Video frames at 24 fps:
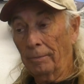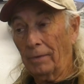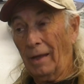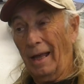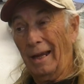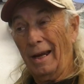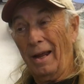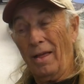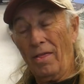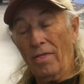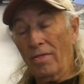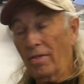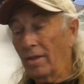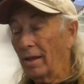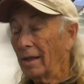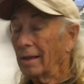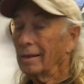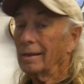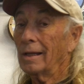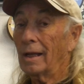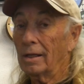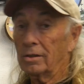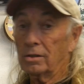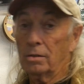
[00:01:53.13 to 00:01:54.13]
and I
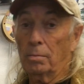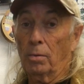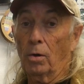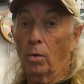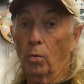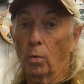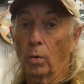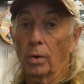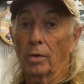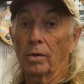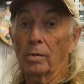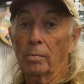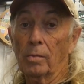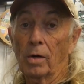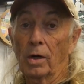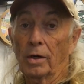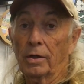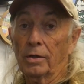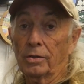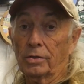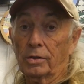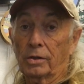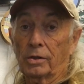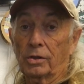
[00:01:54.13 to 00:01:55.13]
think that's about where the
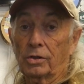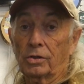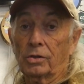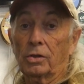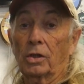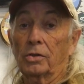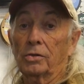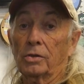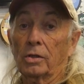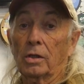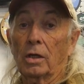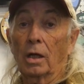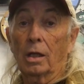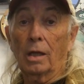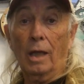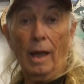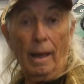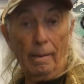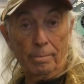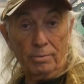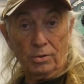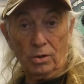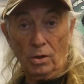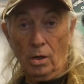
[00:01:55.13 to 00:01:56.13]
market's going to start to
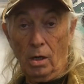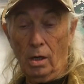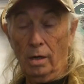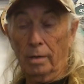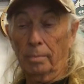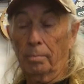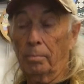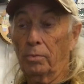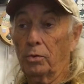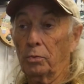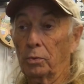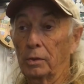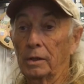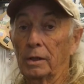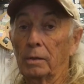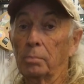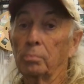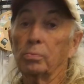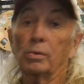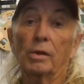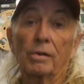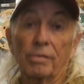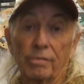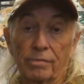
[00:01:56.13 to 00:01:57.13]
collapse on
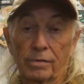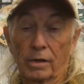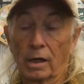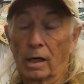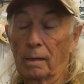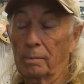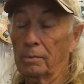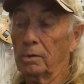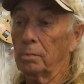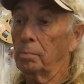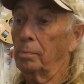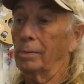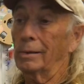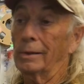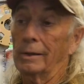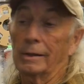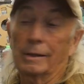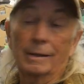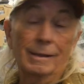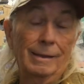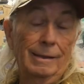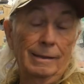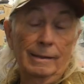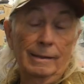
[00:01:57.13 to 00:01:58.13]
3D print farms. But